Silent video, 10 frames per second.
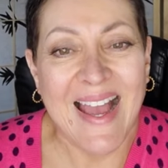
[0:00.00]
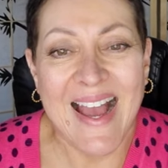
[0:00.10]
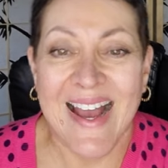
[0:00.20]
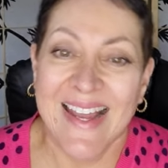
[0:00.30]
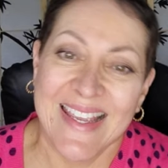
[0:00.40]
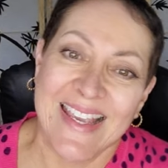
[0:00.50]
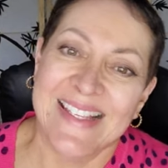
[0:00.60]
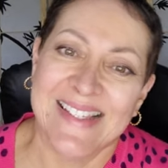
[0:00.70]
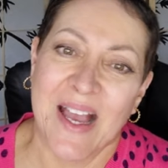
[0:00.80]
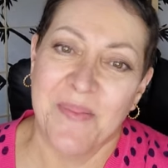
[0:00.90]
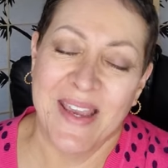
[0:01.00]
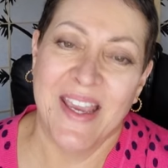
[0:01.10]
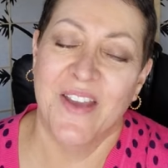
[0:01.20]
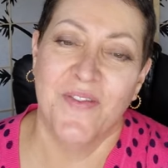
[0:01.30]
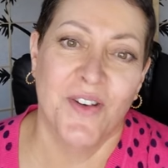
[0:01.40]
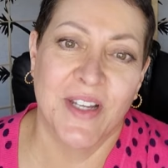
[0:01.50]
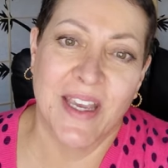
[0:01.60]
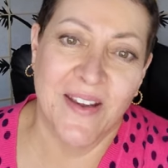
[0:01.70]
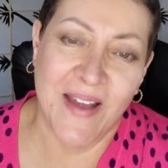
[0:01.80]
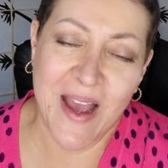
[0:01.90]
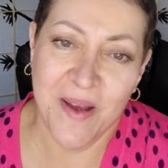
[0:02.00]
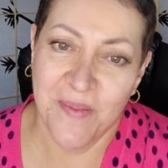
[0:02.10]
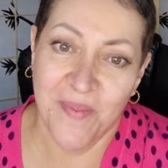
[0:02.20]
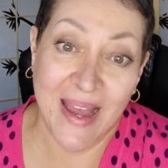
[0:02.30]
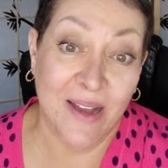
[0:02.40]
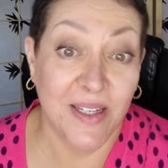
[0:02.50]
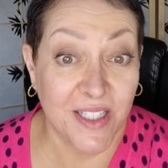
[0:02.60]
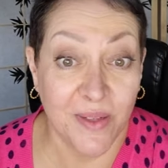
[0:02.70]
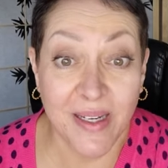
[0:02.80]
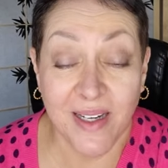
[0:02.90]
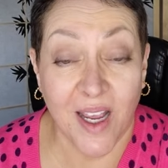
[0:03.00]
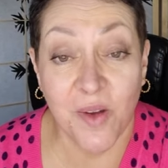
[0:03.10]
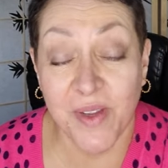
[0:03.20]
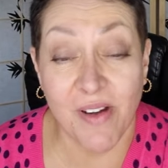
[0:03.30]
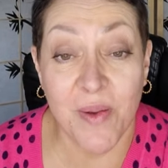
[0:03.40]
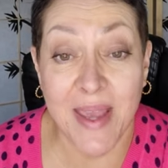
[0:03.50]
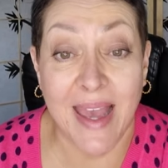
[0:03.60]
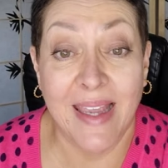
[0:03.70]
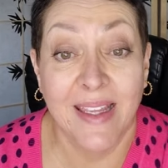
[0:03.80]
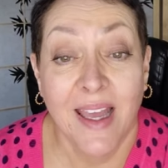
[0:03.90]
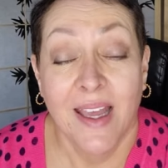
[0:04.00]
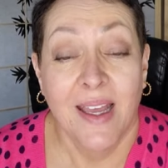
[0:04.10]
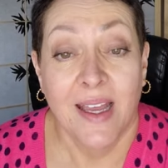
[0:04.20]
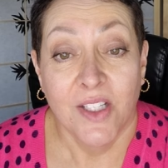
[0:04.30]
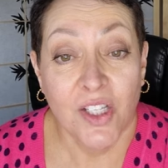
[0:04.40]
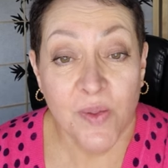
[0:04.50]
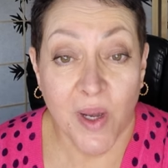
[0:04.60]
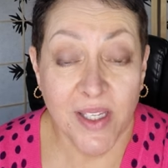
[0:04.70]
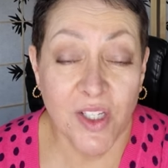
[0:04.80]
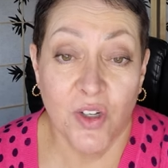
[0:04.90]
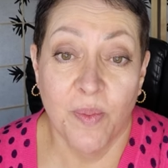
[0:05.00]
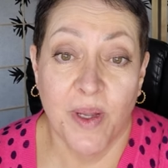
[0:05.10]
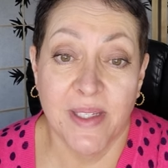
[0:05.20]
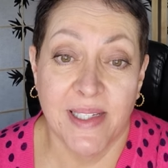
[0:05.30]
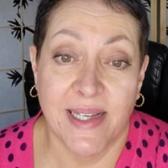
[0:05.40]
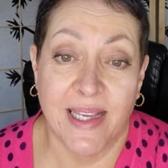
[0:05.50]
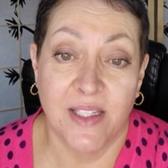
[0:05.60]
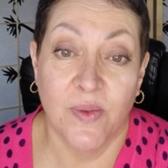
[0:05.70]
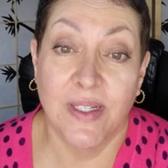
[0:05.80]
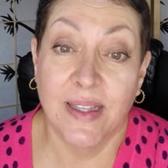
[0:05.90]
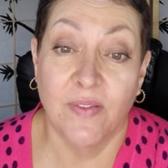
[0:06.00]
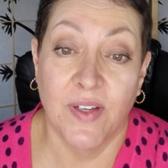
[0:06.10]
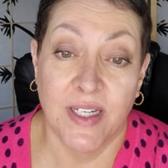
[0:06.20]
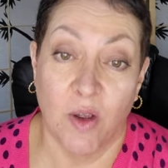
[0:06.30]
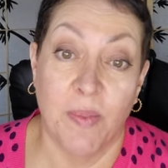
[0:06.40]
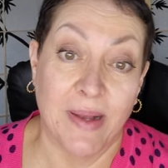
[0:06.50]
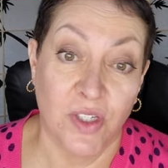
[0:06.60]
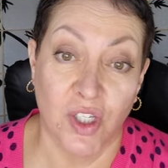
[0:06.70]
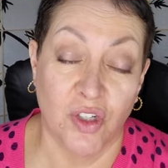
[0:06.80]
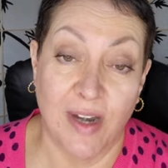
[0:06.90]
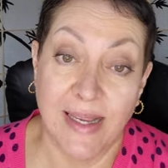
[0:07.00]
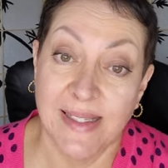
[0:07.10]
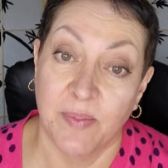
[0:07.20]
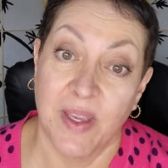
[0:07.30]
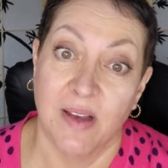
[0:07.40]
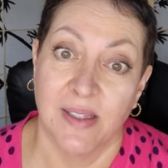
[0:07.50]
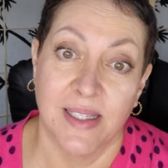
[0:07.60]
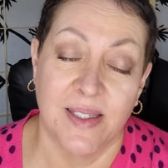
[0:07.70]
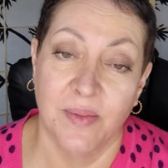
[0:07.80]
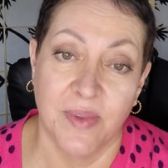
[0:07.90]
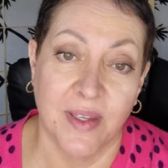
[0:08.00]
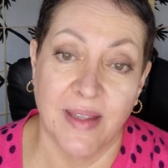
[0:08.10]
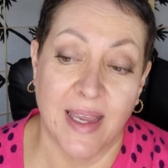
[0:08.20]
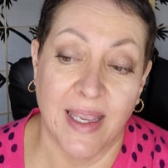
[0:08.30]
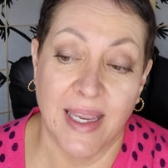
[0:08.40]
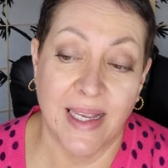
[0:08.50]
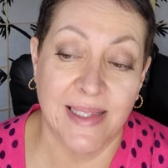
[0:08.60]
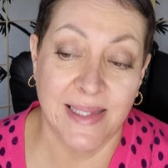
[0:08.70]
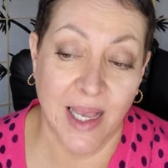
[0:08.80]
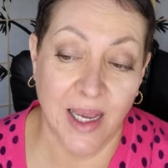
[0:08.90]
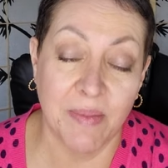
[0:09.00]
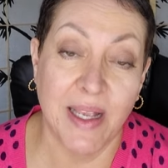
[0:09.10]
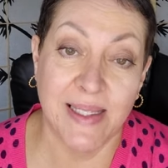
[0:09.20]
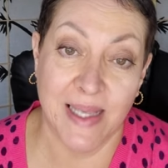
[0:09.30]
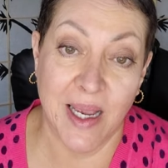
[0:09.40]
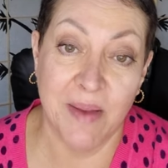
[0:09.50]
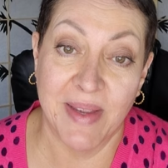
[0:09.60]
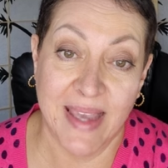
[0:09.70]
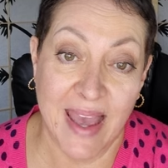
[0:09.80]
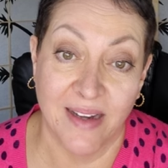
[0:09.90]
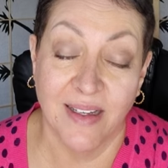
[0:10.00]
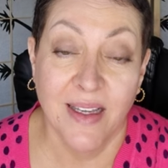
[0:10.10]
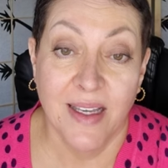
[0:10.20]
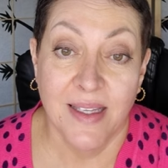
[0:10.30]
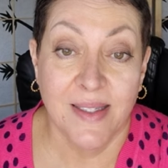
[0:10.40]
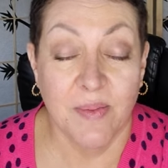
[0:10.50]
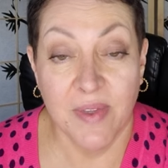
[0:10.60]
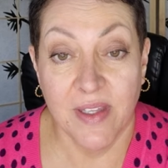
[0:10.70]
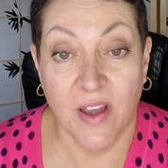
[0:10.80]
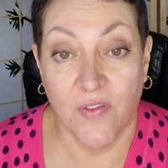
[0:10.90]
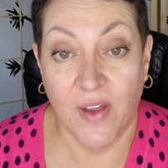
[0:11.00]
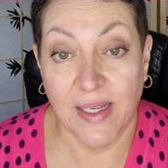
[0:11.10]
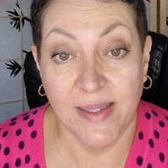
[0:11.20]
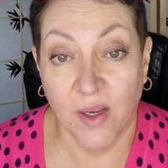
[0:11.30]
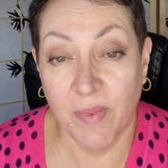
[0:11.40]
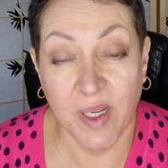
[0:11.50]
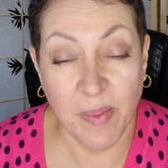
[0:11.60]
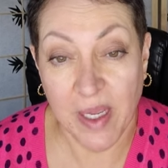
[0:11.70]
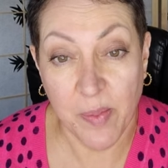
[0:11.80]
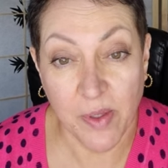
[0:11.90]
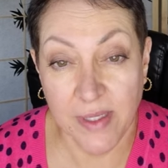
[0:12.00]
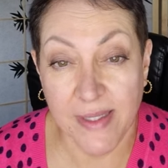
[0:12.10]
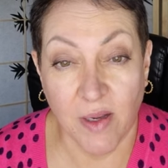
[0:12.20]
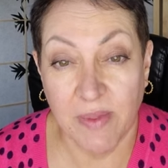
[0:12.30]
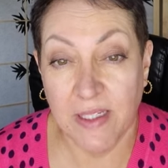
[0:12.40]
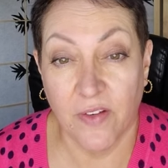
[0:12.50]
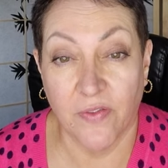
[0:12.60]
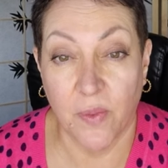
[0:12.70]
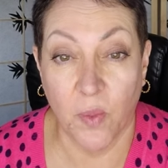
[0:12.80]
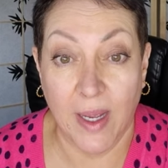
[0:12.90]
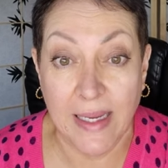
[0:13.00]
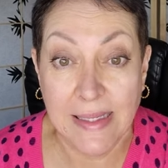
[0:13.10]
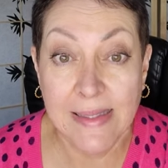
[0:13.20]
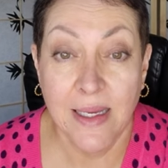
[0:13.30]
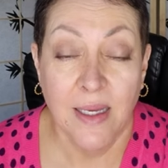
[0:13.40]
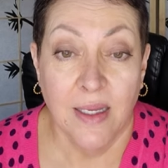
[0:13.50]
Hi, it's Gabby here for you. Um, how you doing? I hope you're okay. Just wanted to jump on today and do a little video about stress because it's something that I hear time and time again, something that affects so many people in so many different ways,